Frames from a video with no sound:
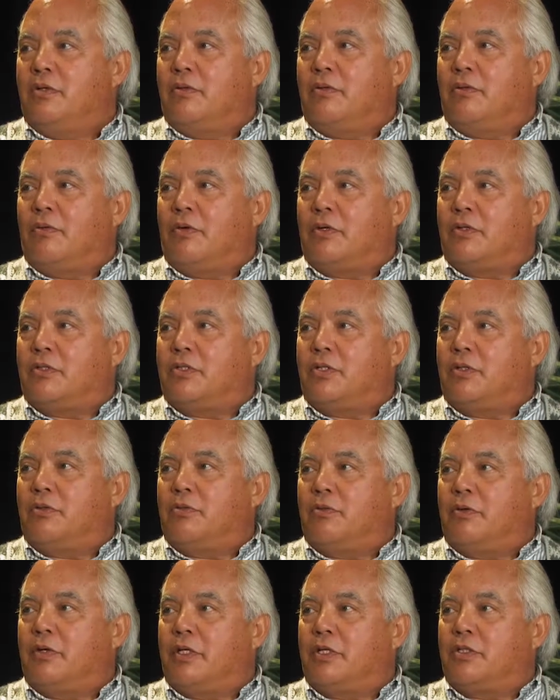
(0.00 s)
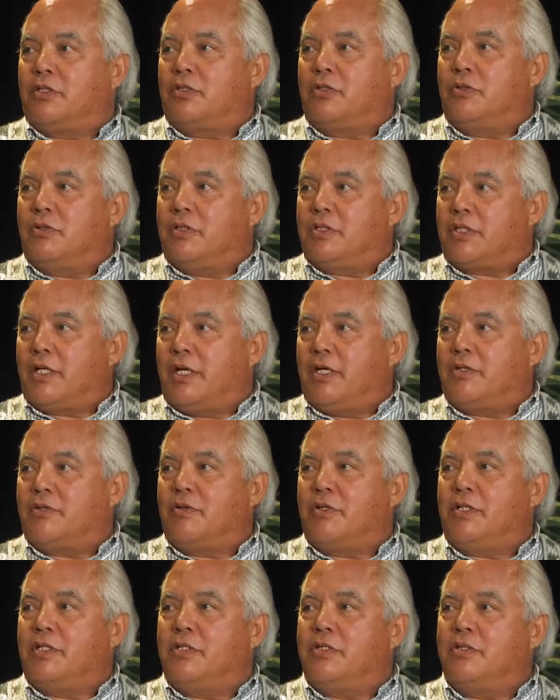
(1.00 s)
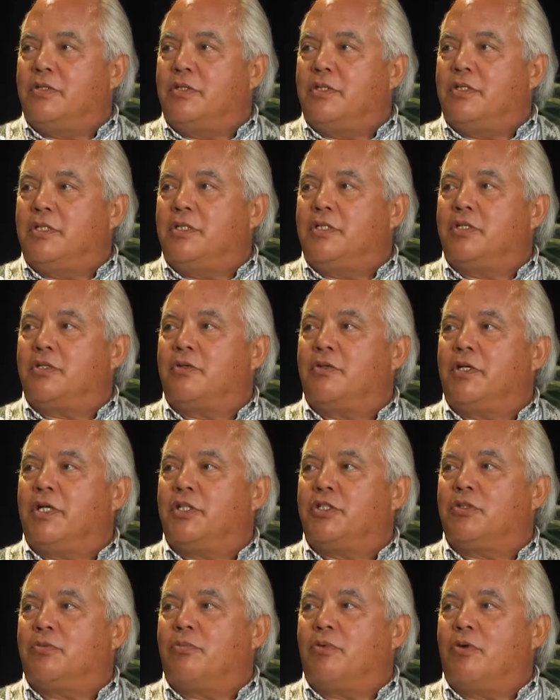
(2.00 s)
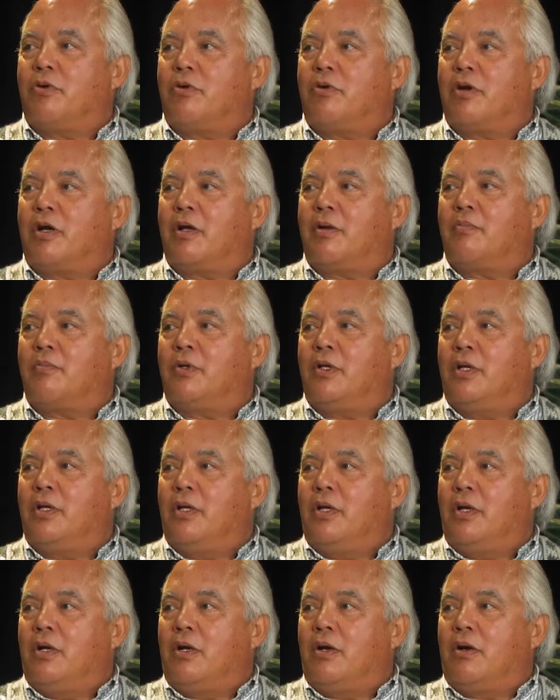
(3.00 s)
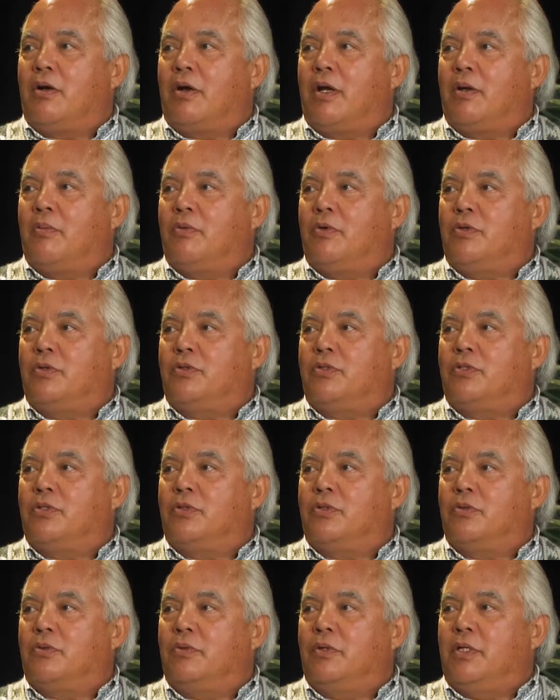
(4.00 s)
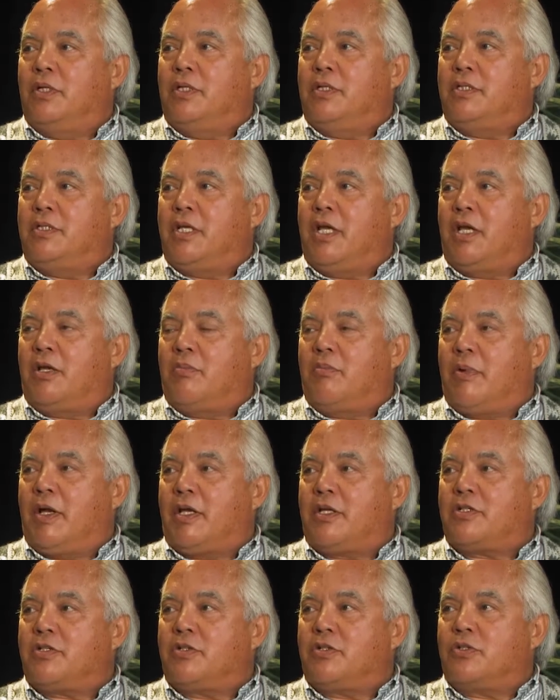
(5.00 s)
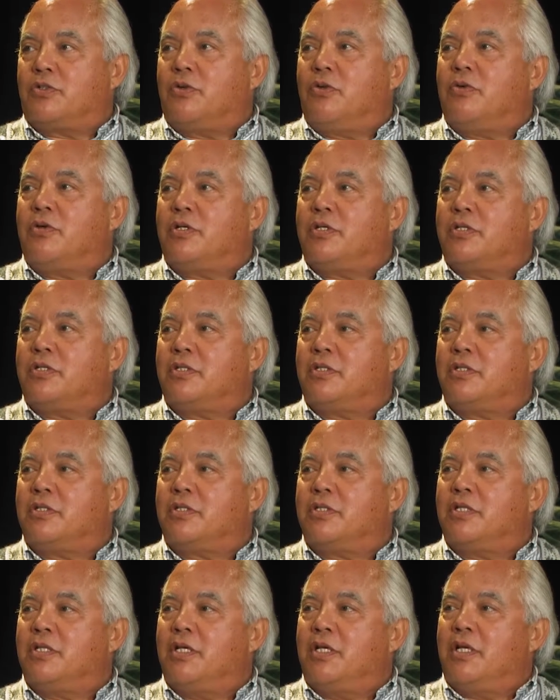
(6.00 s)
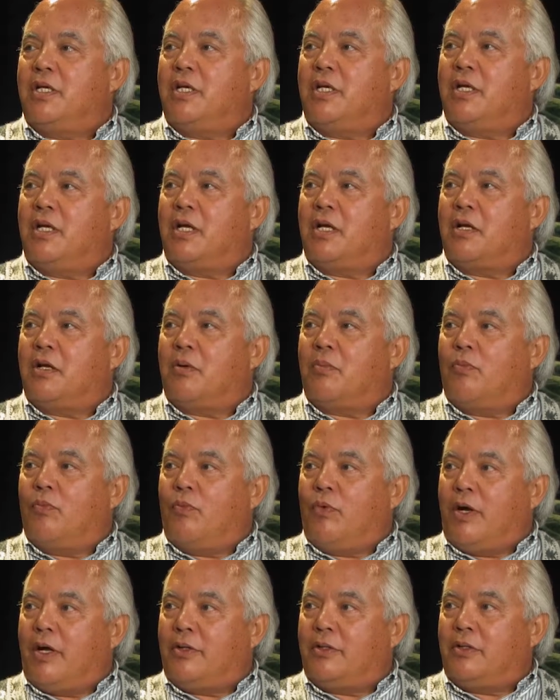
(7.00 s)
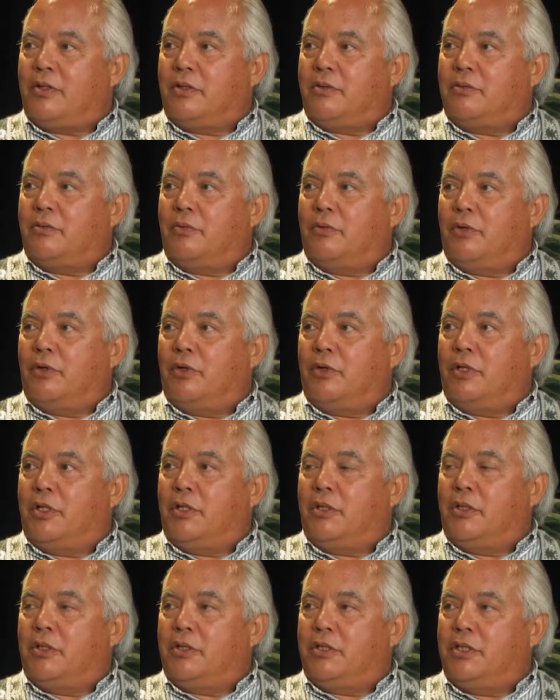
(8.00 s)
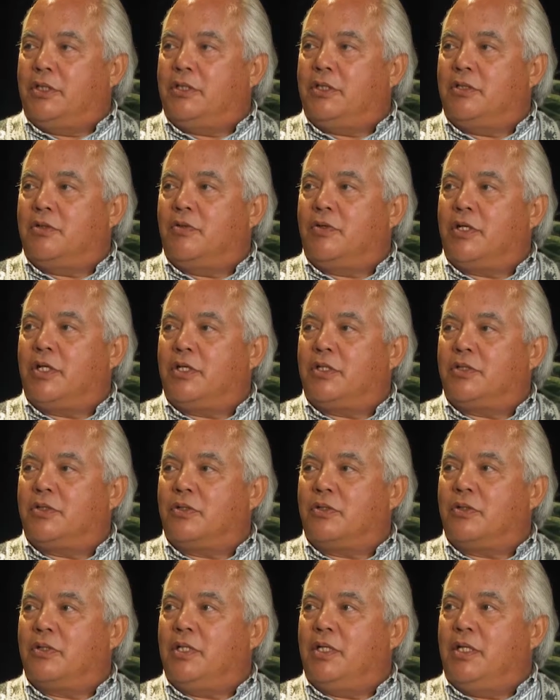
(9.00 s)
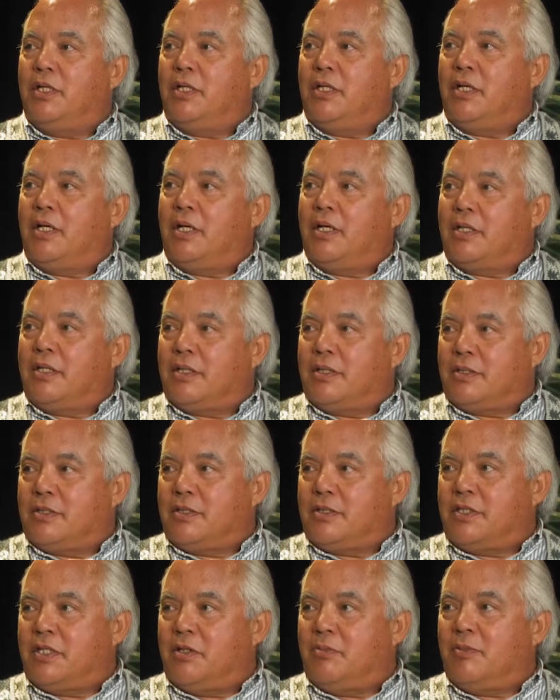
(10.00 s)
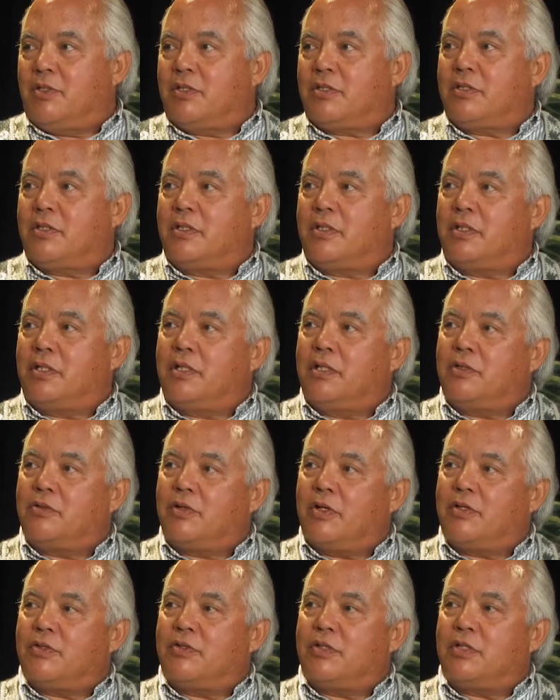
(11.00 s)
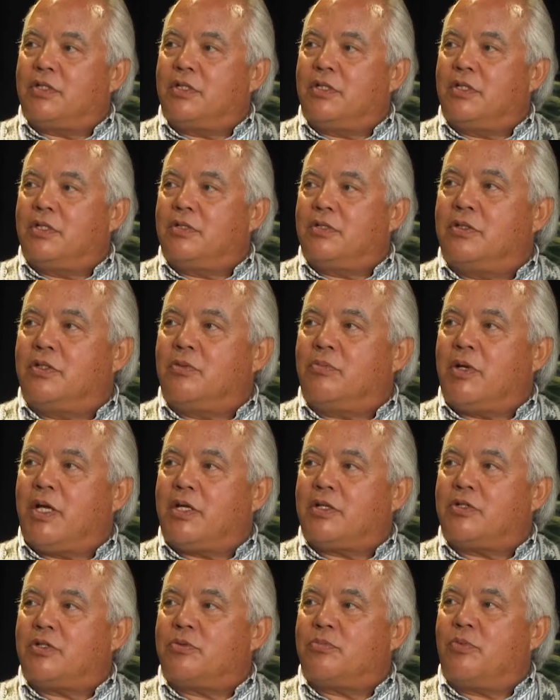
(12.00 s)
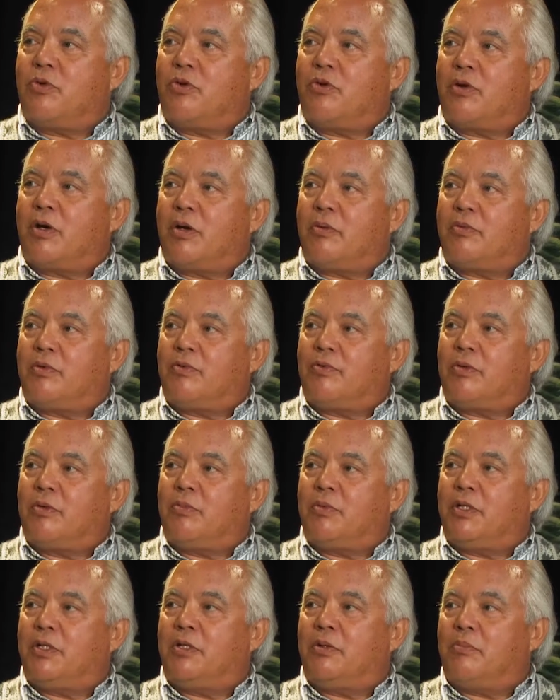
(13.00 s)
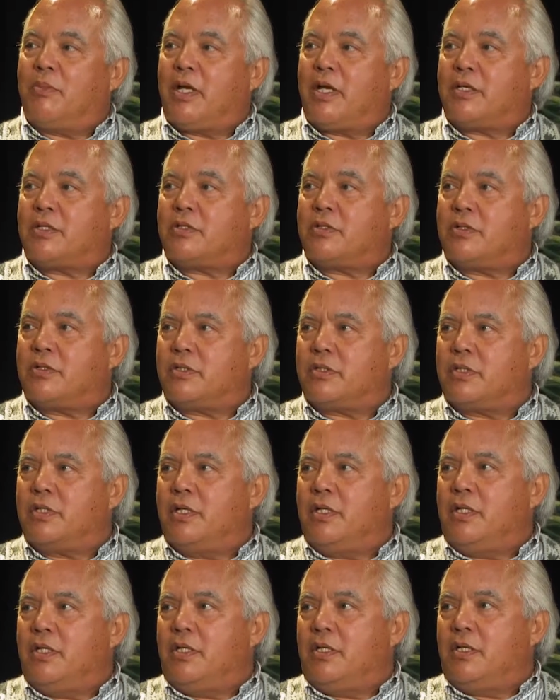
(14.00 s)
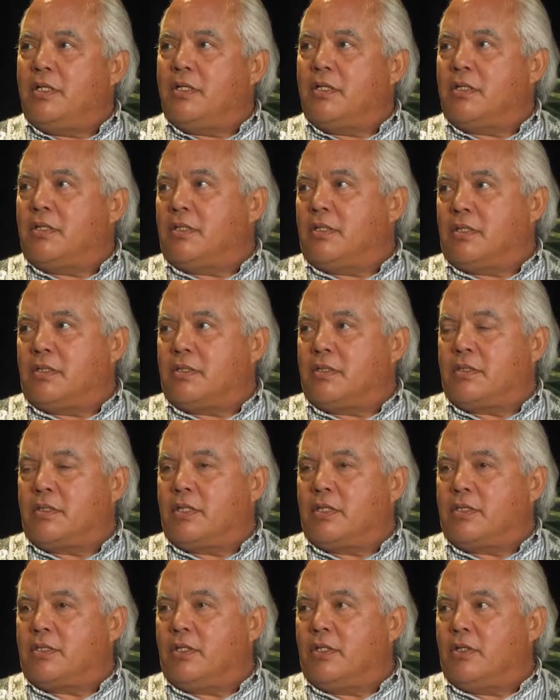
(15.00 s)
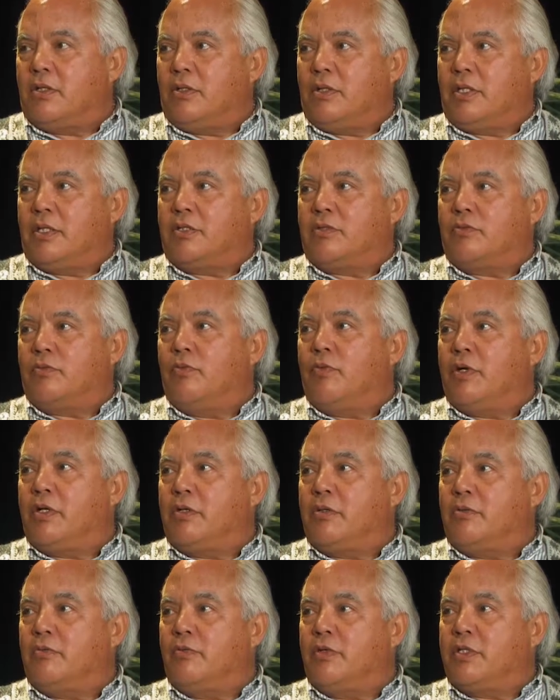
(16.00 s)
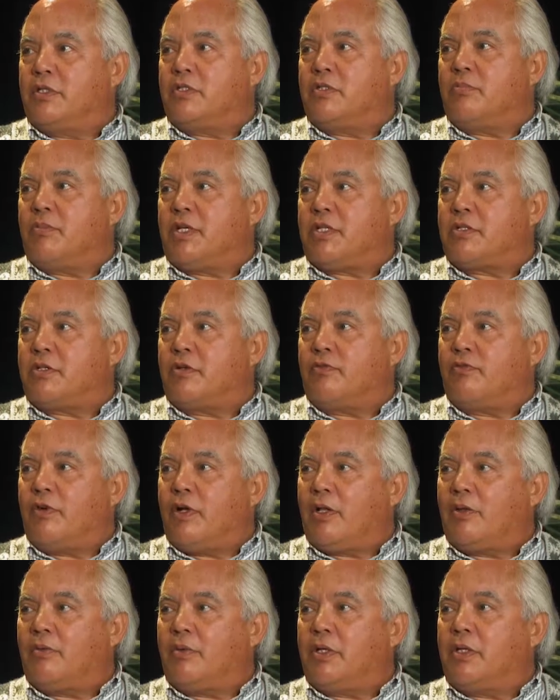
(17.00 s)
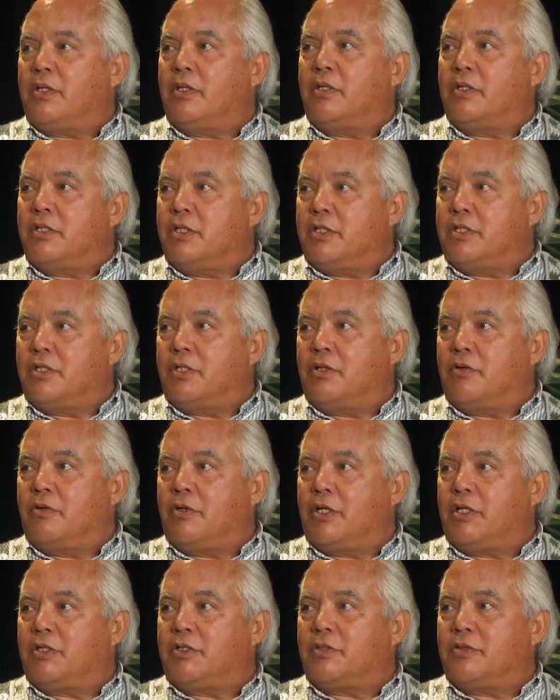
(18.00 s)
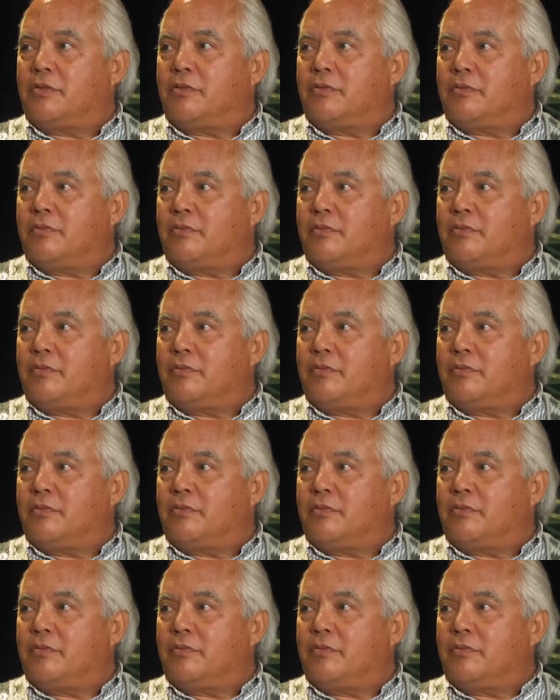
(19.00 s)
where students entering into the teacher credential program are able to take master's courses while they're earning their teaching credential, and then seamlessly transition the master's program to complete a master's in as little as one semester following the teaching credential.